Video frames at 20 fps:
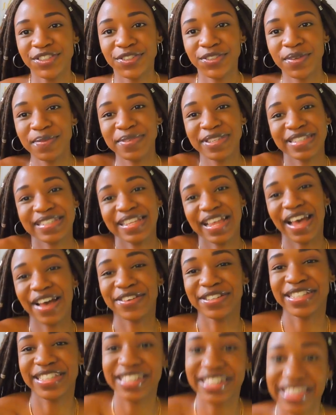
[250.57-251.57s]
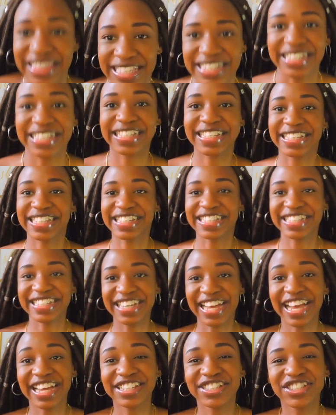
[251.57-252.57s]
So I'm just out here
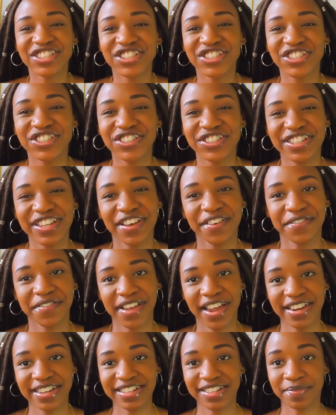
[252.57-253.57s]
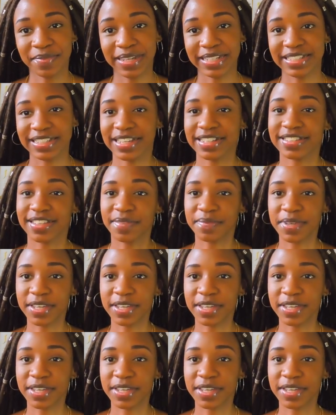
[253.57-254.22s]
thinking I should have carried my charger,